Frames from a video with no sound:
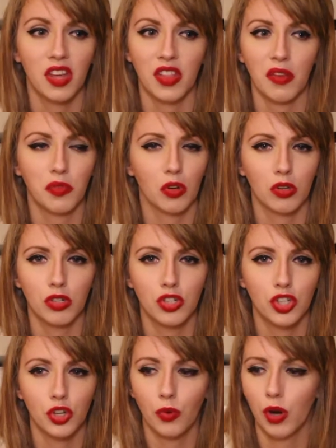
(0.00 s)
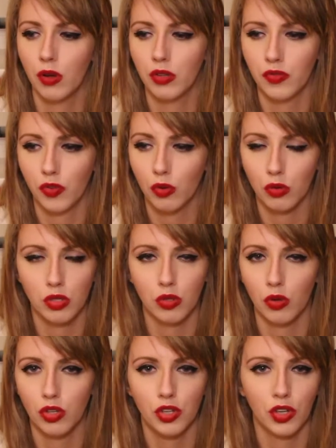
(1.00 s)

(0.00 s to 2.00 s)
They've got duos for all sorts.